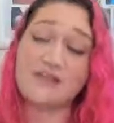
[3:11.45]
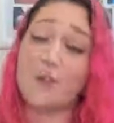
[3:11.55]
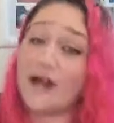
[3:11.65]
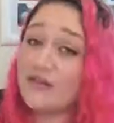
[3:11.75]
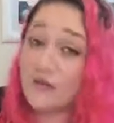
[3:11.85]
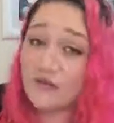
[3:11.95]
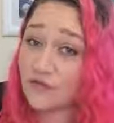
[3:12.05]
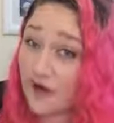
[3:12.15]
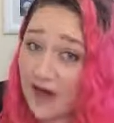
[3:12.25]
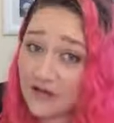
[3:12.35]
ways or
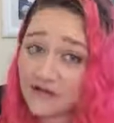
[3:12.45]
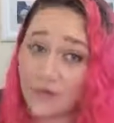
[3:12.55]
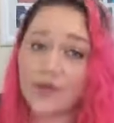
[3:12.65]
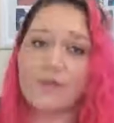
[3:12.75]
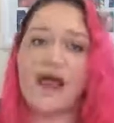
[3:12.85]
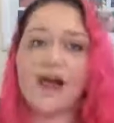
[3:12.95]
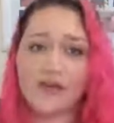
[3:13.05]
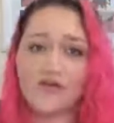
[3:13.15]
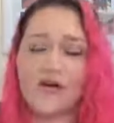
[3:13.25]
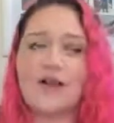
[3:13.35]
if you are doing them and how
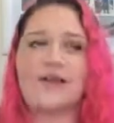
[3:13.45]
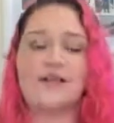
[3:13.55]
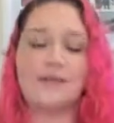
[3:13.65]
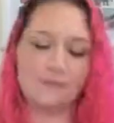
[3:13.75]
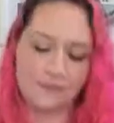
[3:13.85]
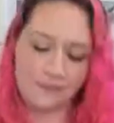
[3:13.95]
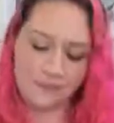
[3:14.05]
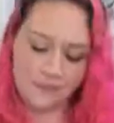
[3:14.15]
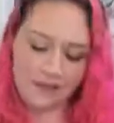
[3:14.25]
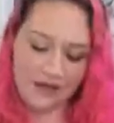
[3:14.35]
you're finding them.
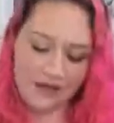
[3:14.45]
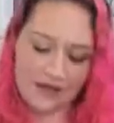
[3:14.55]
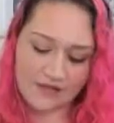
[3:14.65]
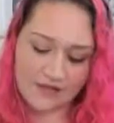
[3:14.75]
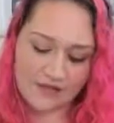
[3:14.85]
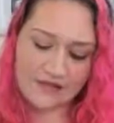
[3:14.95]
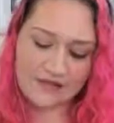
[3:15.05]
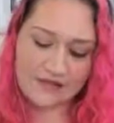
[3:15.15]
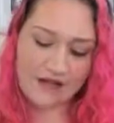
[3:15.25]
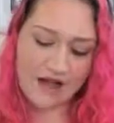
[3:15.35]

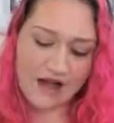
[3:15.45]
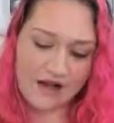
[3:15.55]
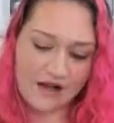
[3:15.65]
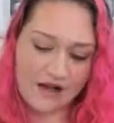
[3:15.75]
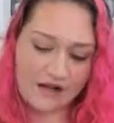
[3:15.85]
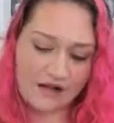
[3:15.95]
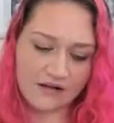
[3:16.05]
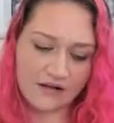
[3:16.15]
They are